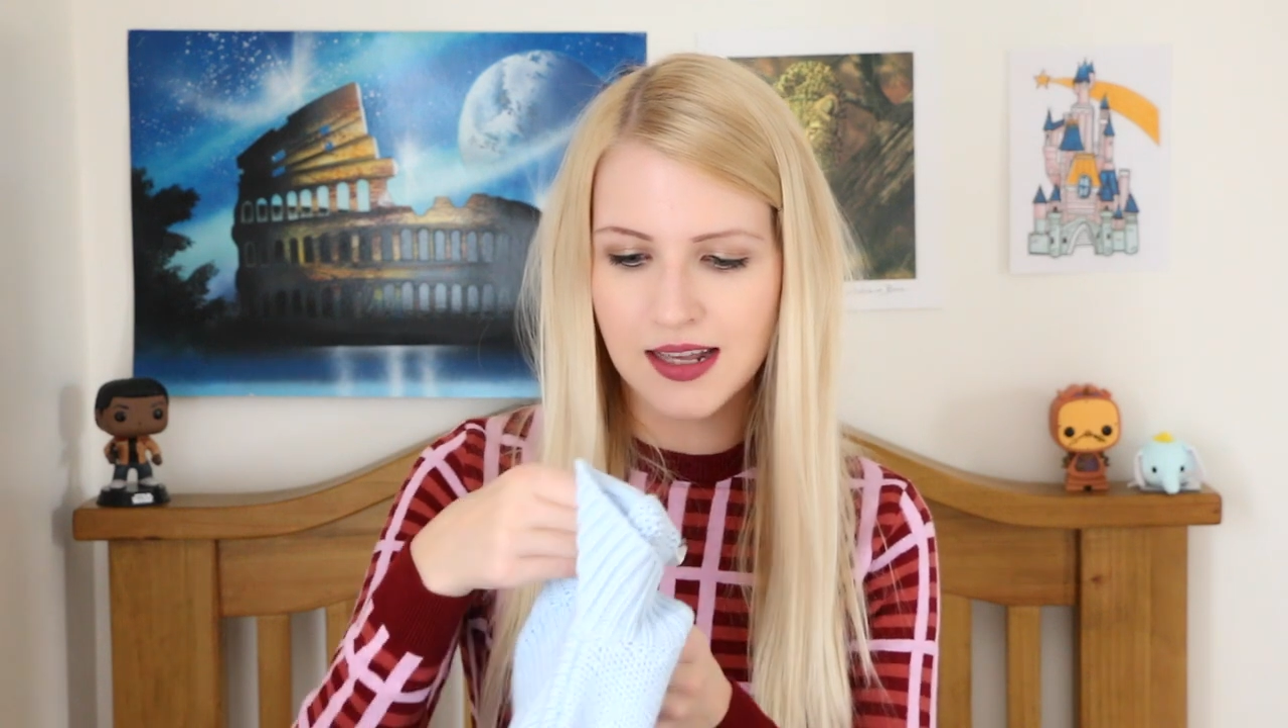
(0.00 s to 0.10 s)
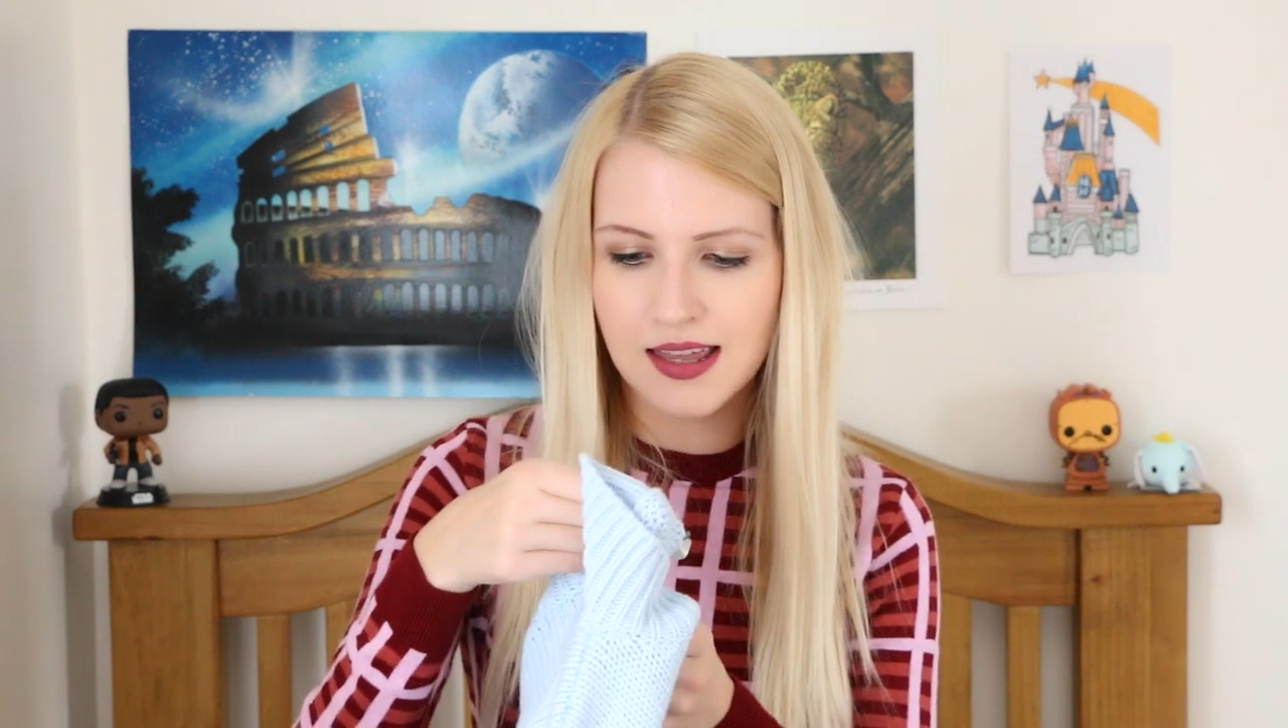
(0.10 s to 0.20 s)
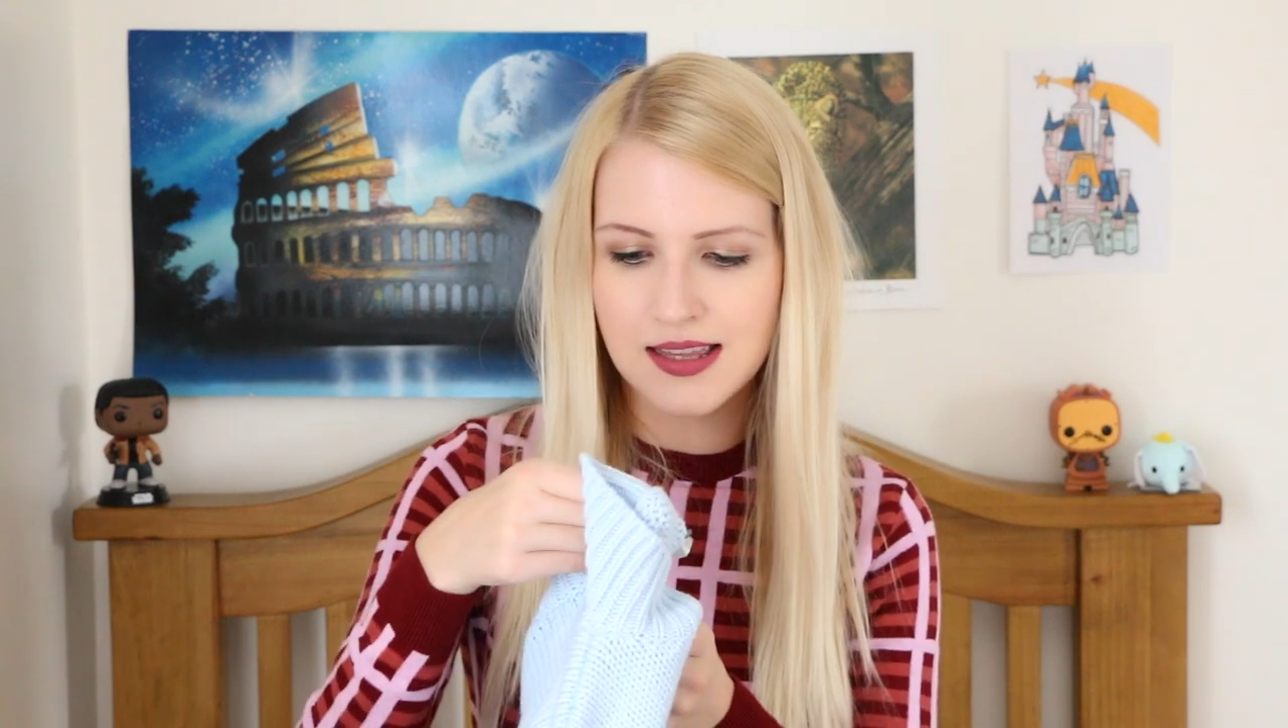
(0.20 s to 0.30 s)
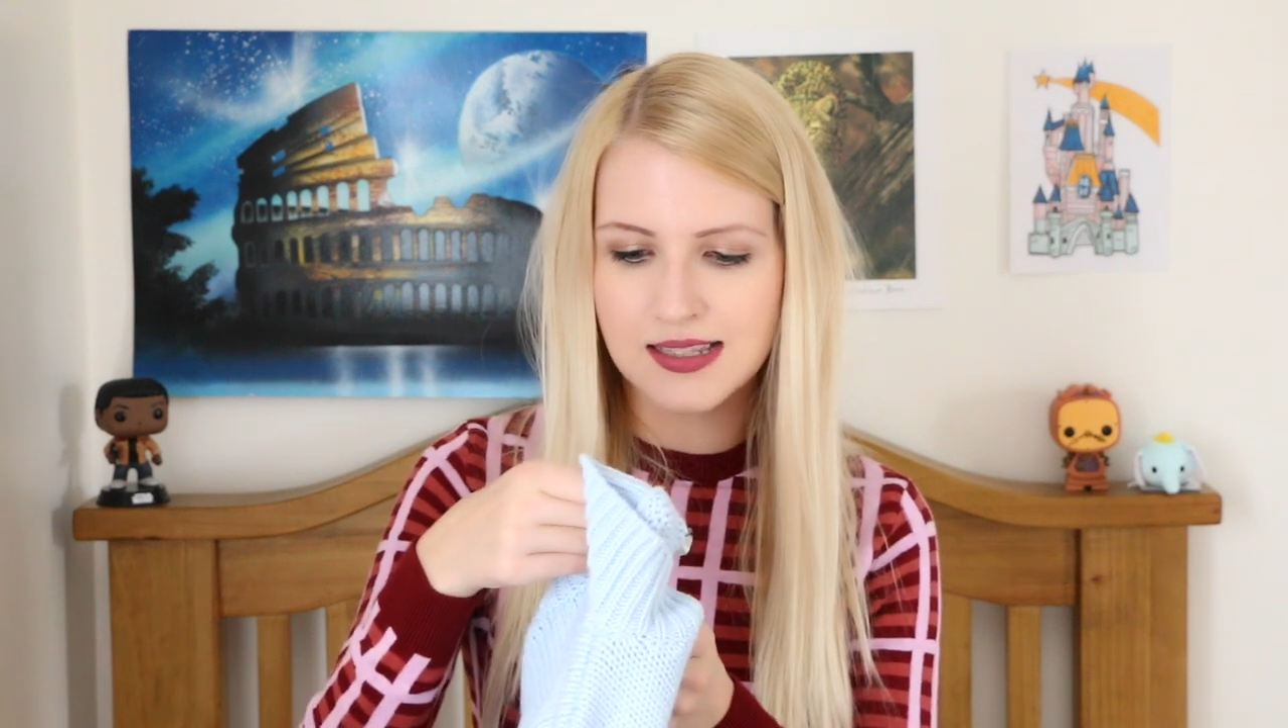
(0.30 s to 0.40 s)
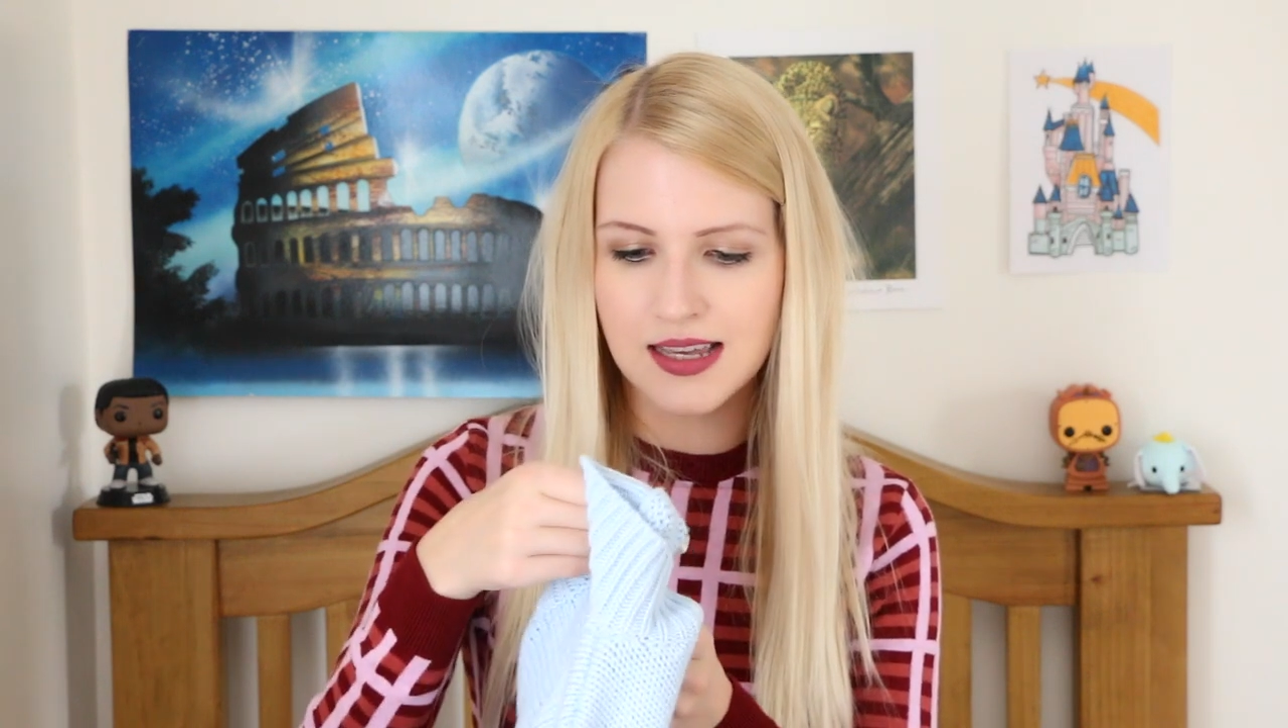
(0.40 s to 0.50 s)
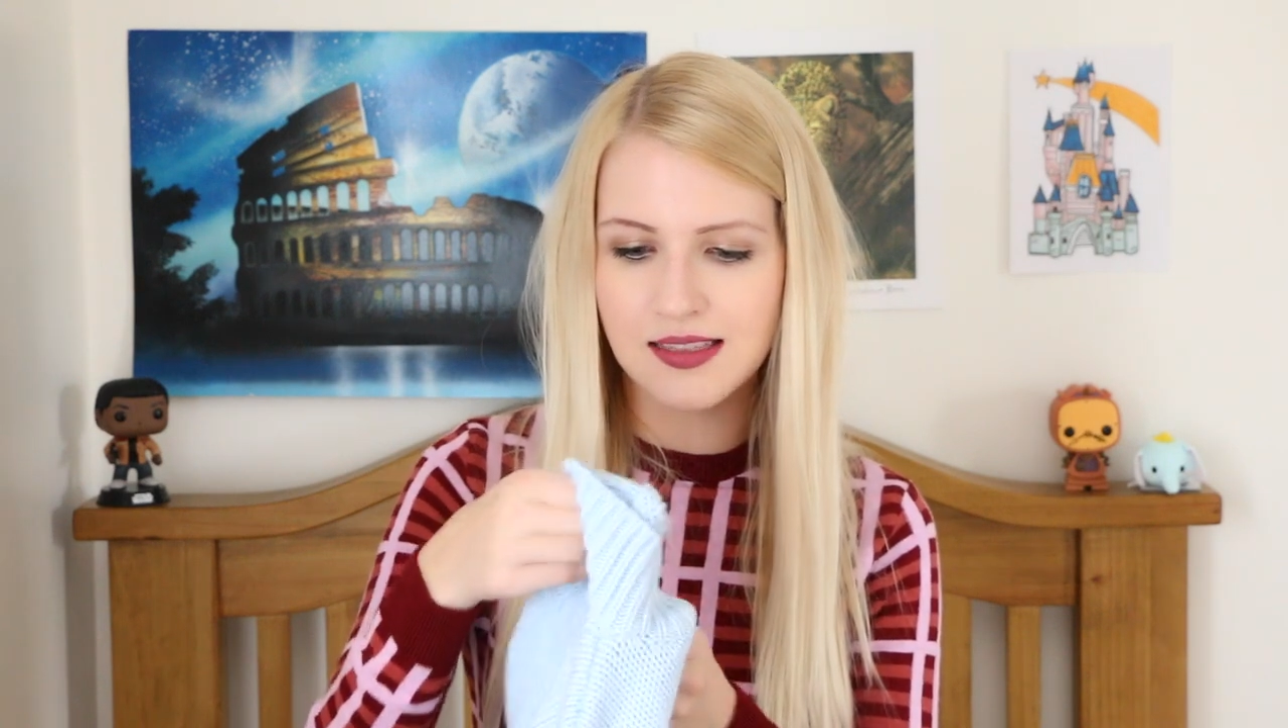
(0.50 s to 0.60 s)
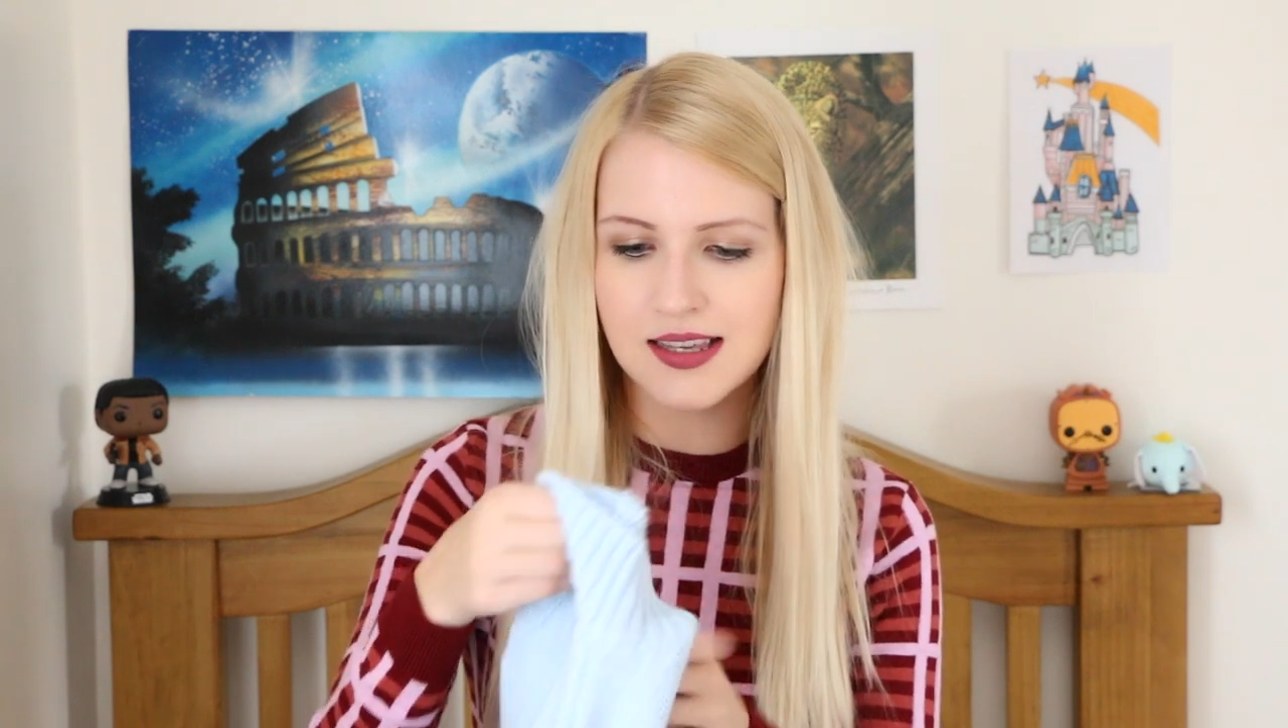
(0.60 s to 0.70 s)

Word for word: get this in?